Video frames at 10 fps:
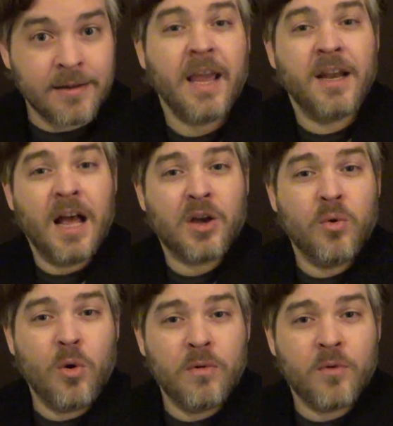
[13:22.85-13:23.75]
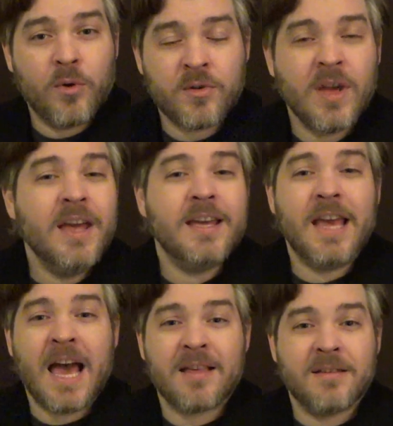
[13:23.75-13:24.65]
And Hakuho, of course, he
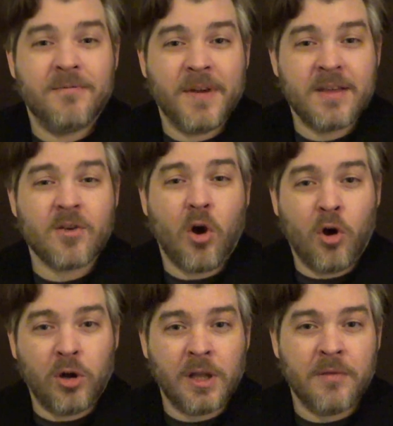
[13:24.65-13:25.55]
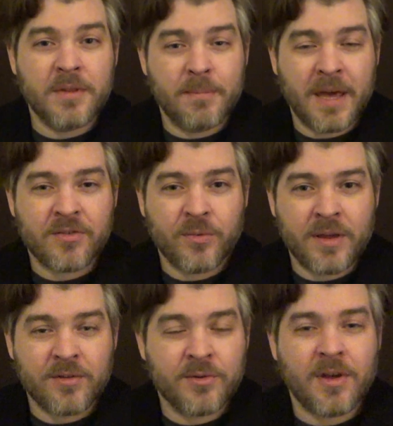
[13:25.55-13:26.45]
has to face all of the best
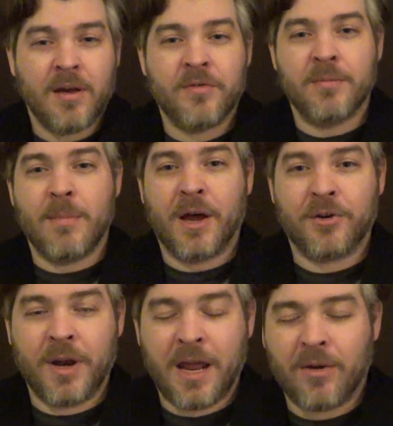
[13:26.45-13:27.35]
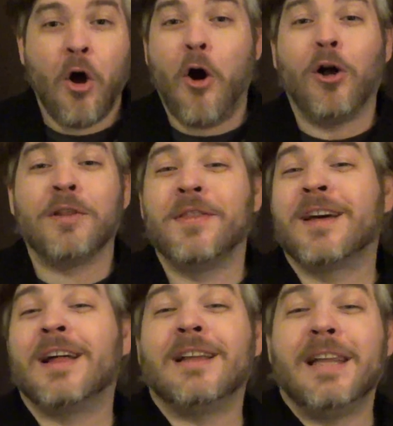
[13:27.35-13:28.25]
wrestlers of the modern era. All of the
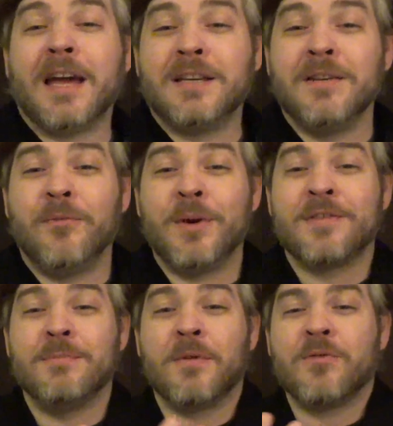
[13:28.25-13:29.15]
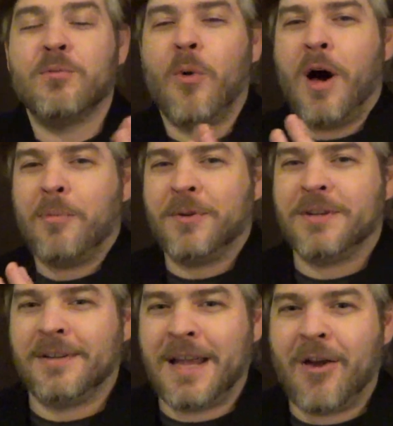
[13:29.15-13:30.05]
collective wisdom of sumo up
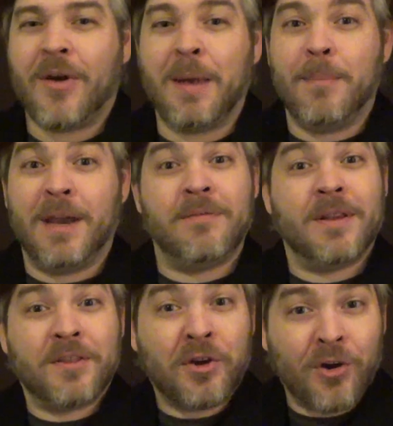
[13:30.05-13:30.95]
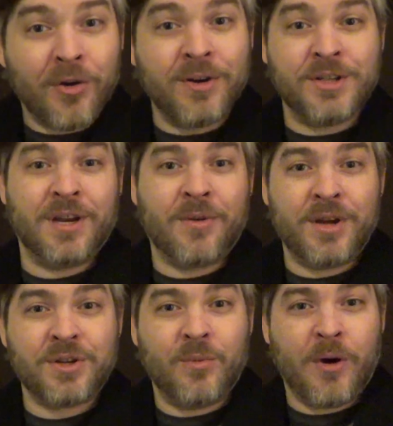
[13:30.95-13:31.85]
until now can benefit the current
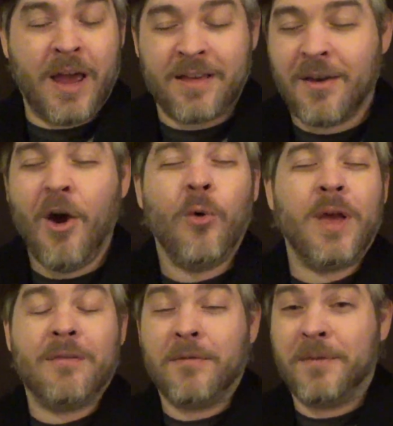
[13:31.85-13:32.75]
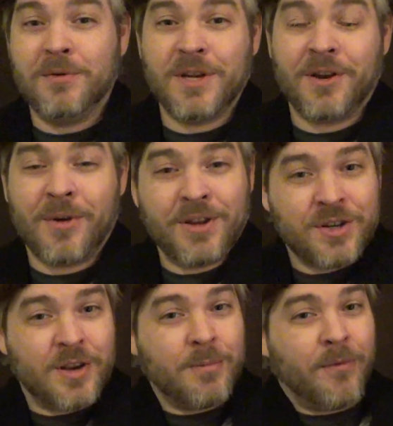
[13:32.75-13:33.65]
generation, whereas we have a few
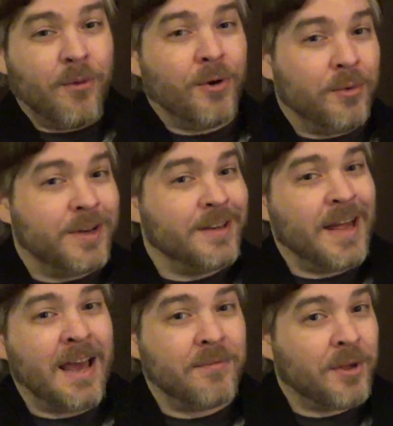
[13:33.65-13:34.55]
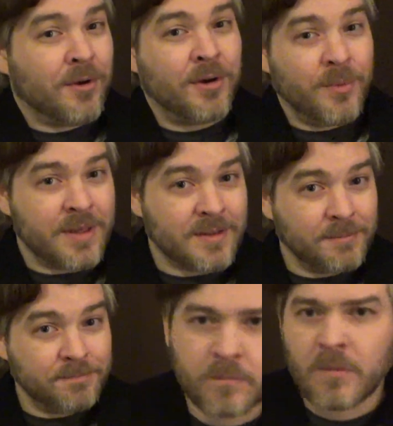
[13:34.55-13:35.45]
generations before who didn't have the current wisdom.